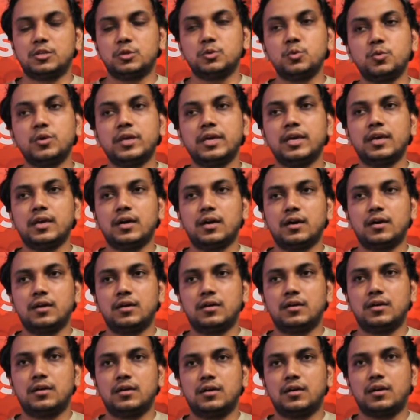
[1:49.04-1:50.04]
today
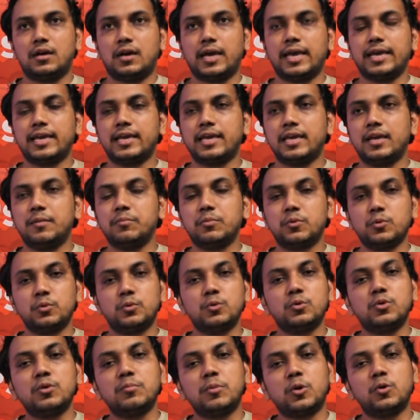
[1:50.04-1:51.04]
I came to
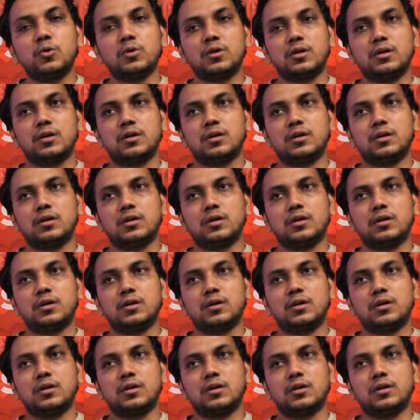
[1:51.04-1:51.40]
know about